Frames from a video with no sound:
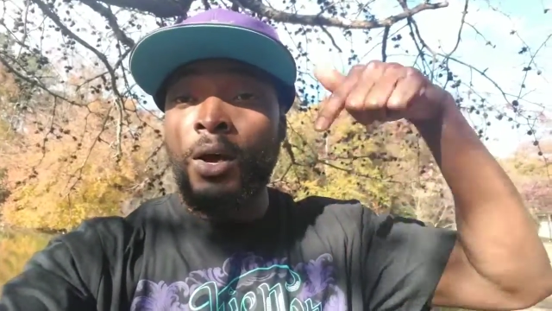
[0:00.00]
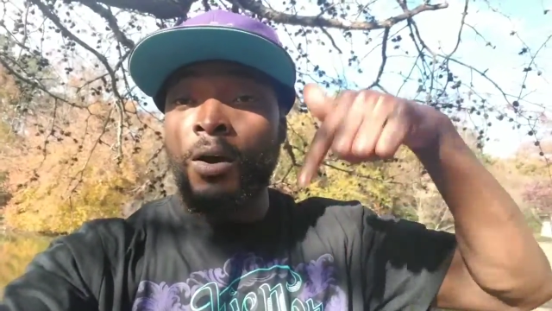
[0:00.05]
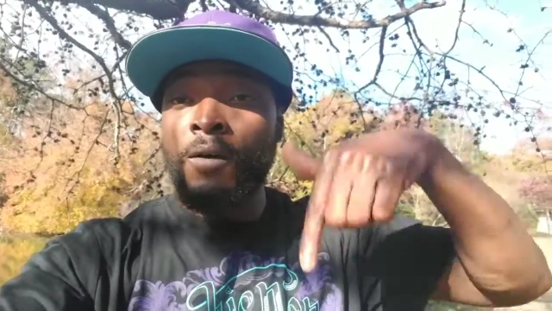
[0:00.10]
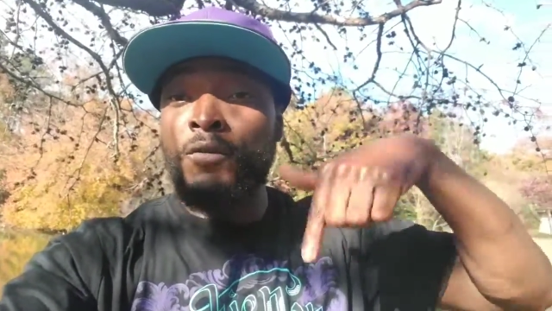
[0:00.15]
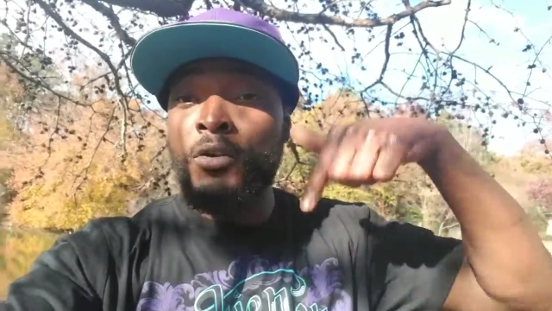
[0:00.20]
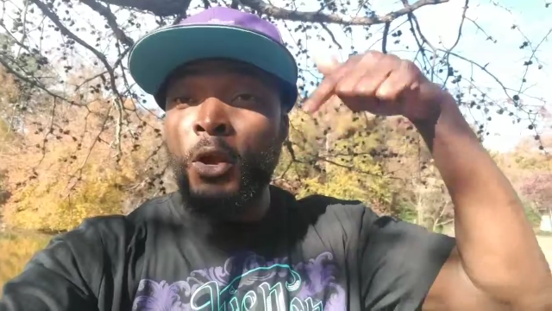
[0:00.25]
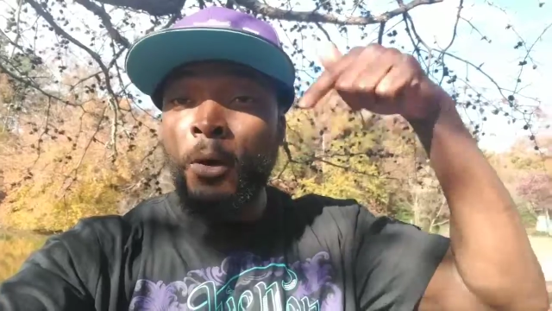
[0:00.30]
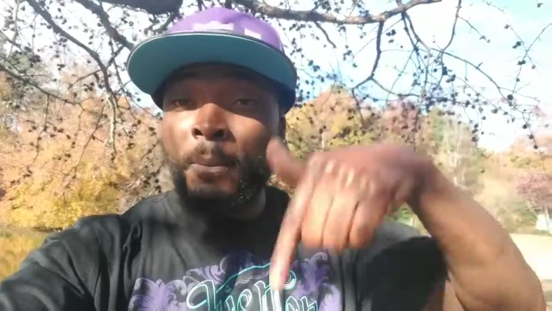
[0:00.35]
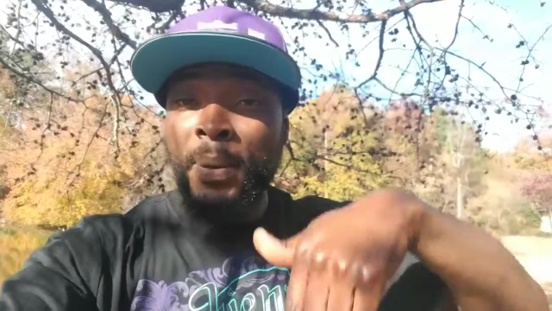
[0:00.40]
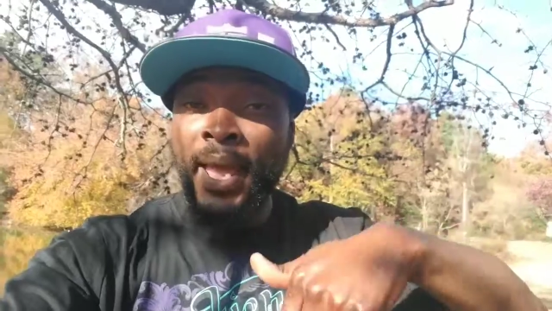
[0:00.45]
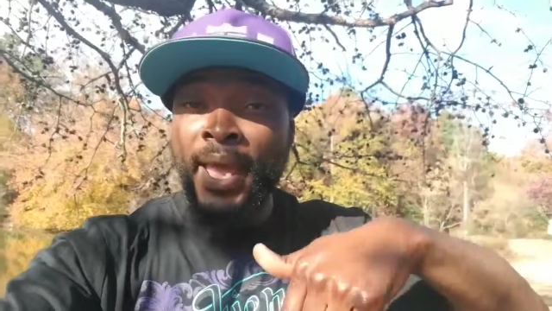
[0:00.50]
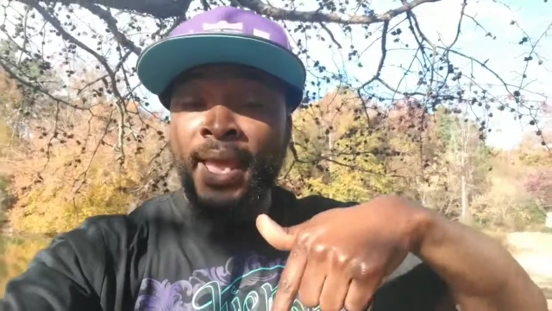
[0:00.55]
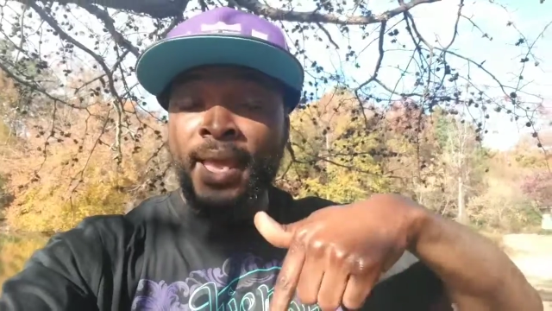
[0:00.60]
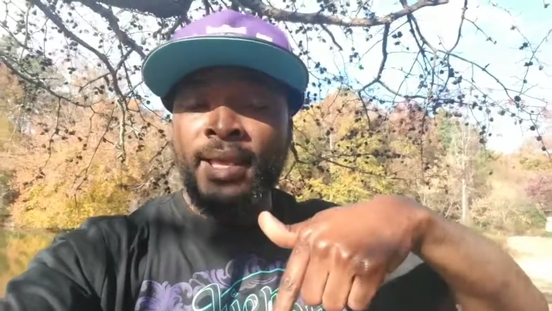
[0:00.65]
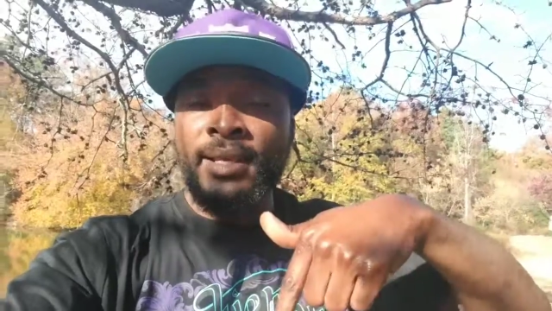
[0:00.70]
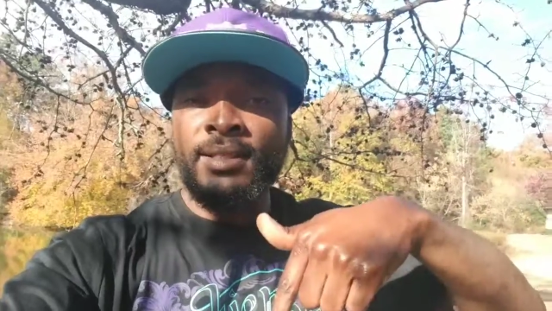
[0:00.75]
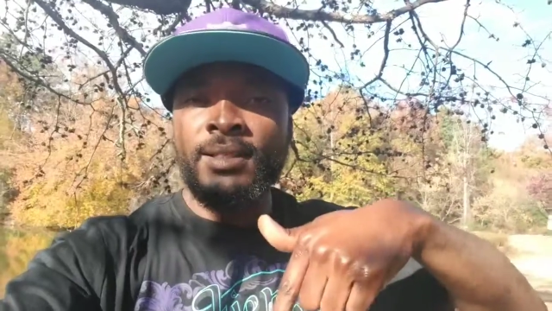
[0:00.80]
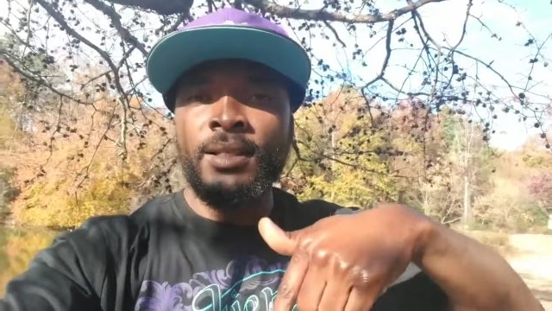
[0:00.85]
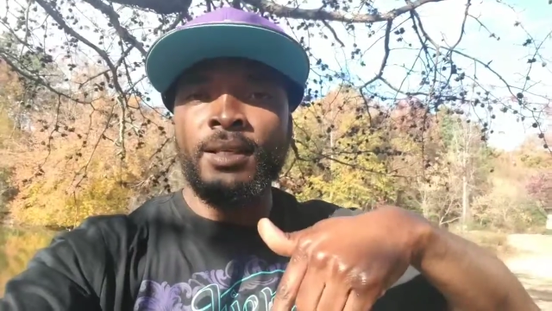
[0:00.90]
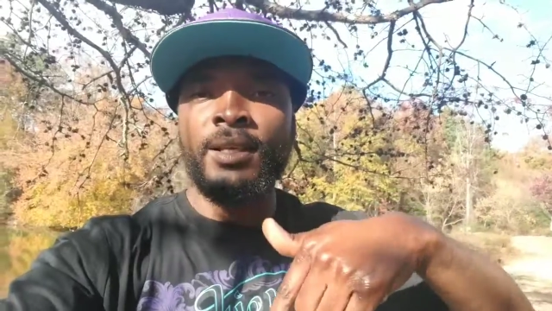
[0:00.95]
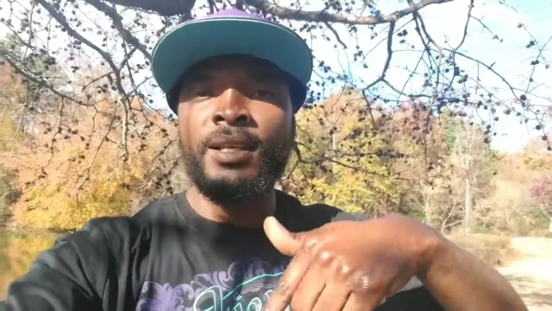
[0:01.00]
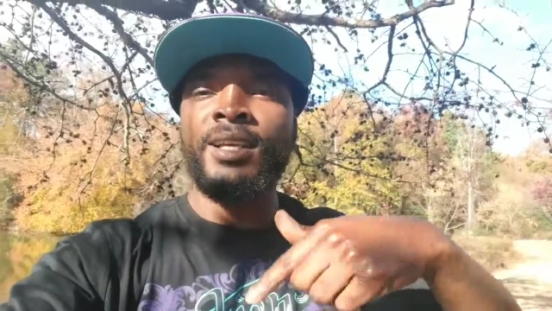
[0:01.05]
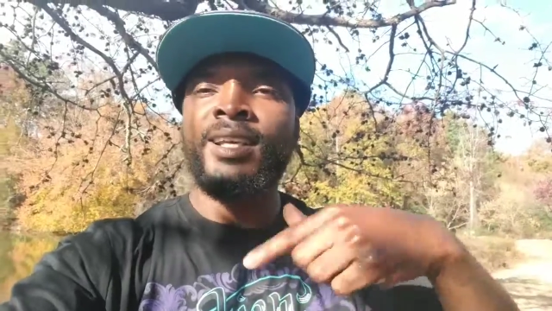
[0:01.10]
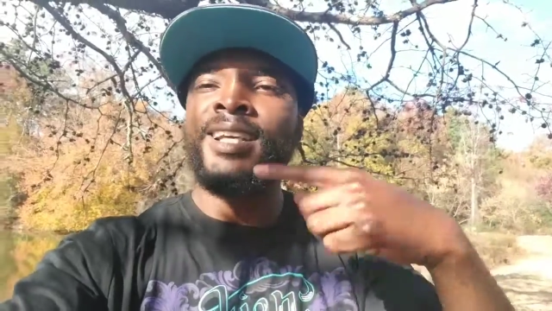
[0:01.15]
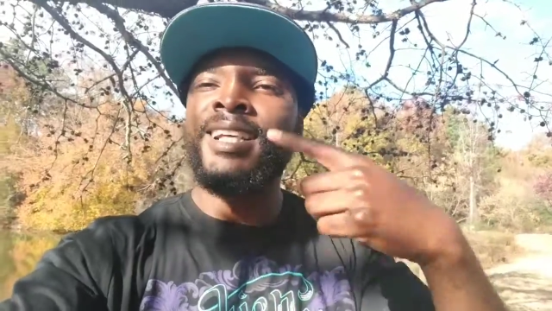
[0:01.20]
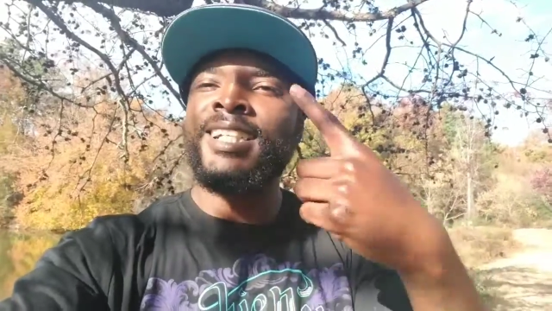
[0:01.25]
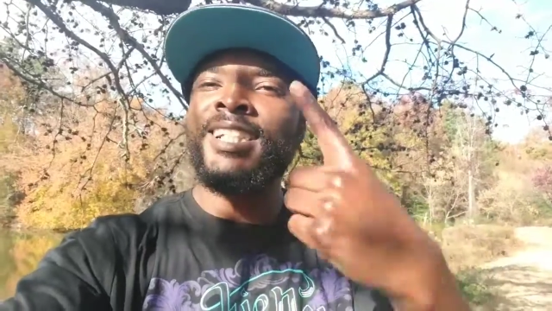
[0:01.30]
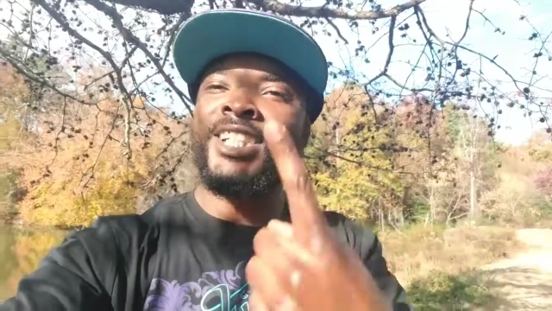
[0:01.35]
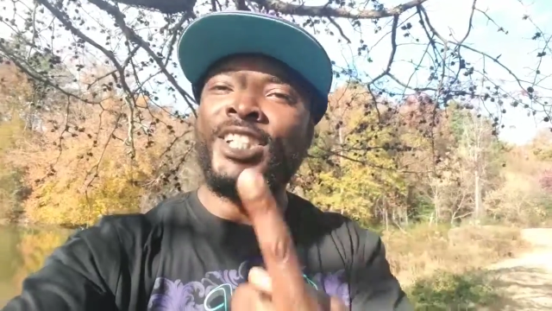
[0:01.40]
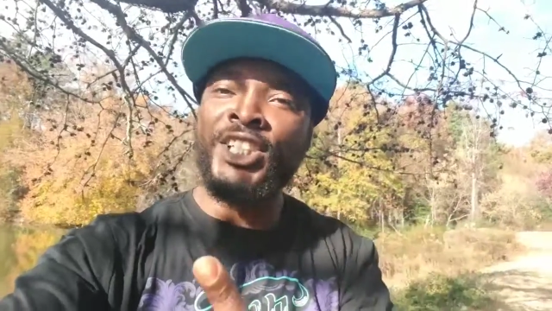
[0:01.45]
of your past
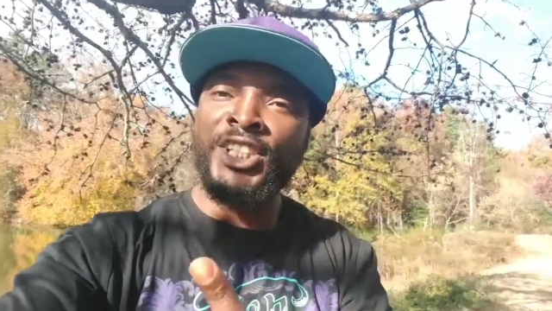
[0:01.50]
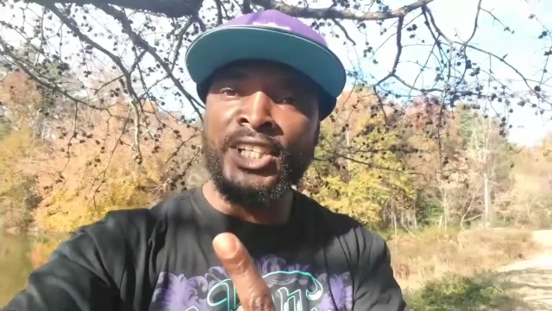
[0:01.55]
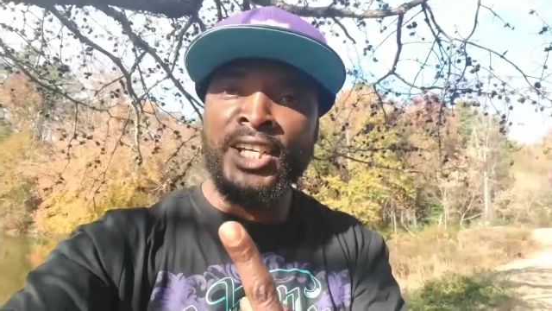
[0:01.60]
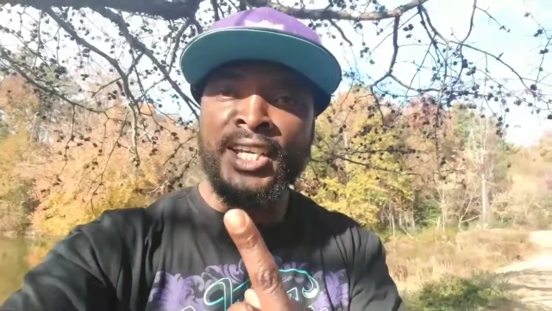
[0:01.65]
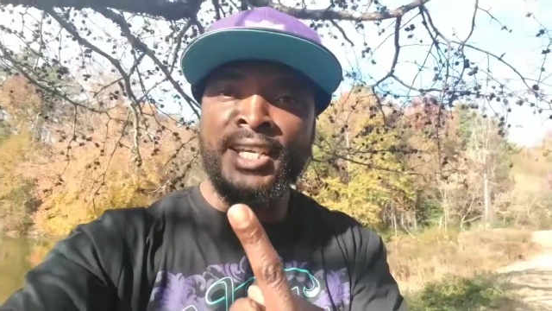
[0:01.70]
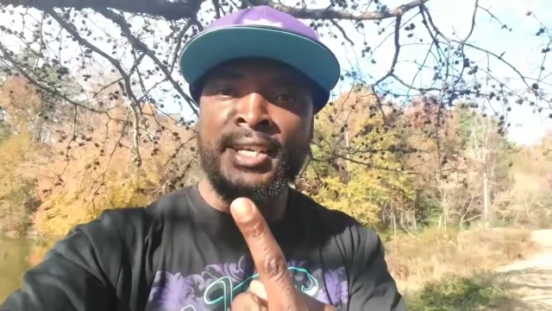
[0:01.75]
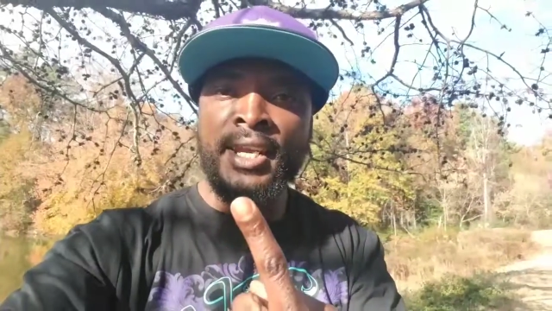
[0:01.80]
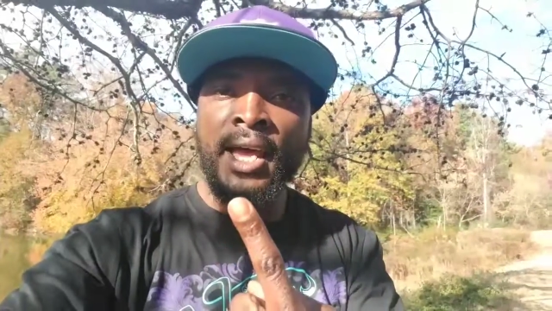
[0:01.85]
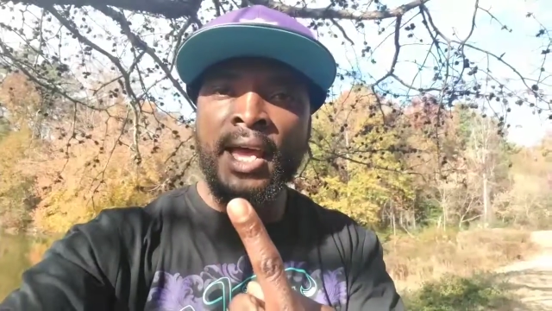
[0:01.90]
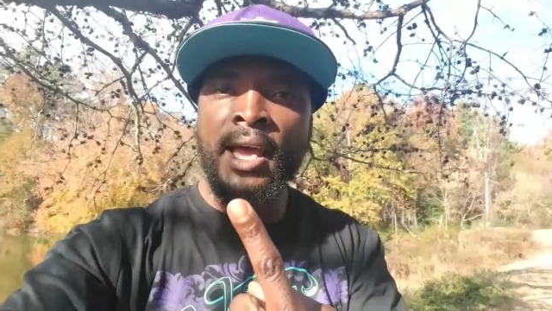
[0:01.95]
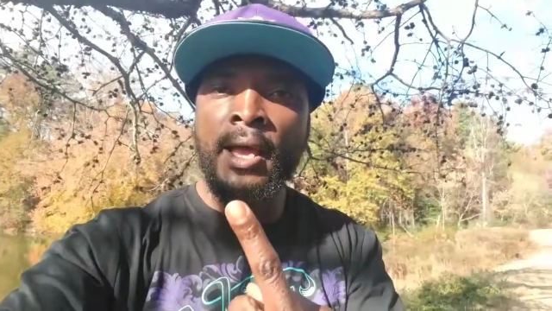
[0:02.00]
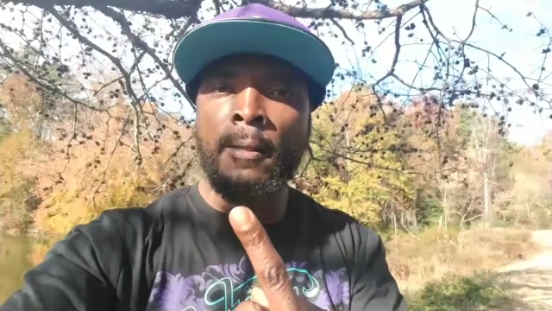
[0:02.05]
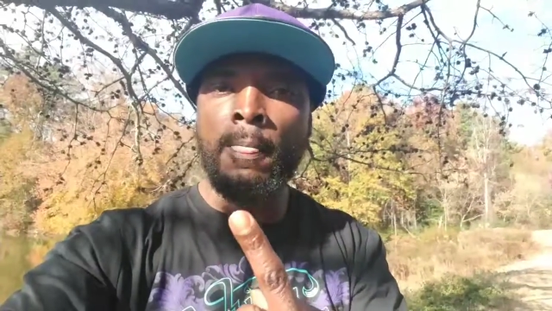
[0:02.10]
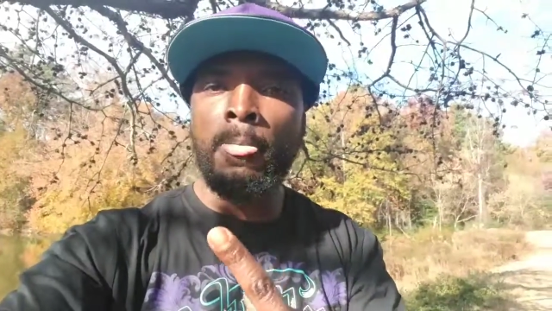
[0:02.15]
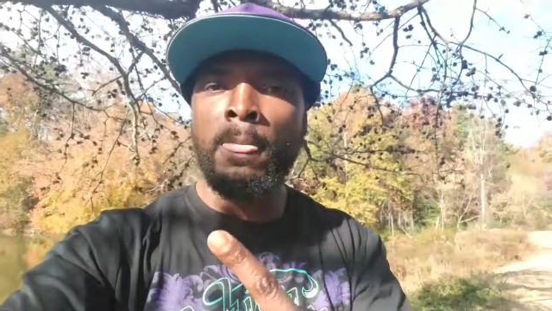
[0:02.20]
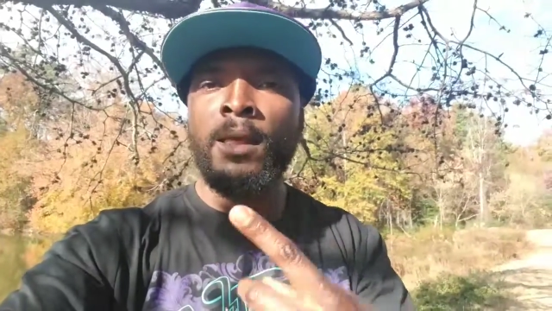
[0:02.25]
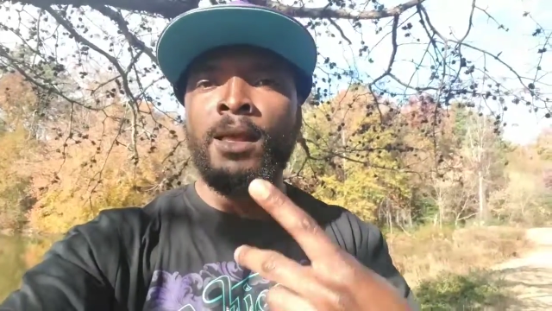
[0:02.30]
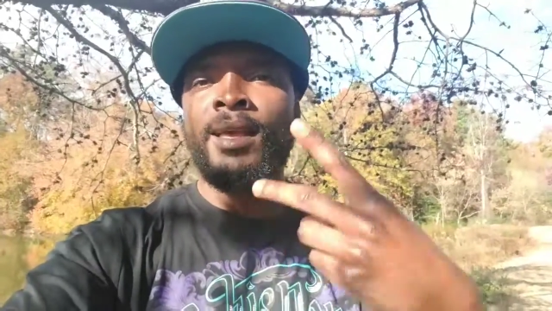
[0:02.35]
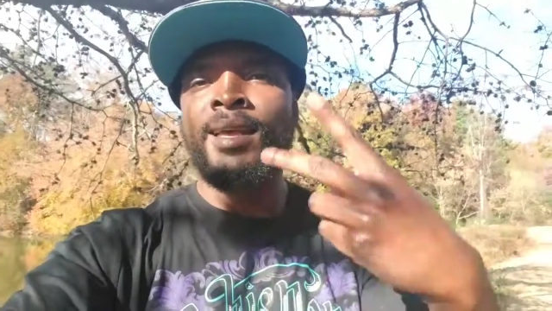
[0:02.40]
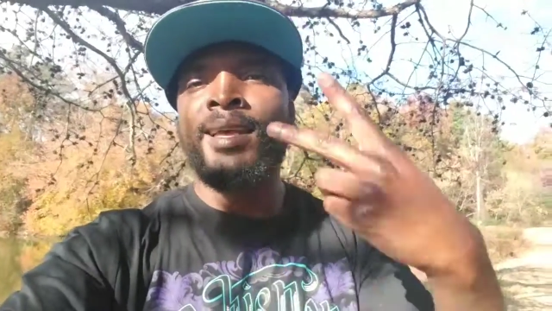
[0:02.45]
should not,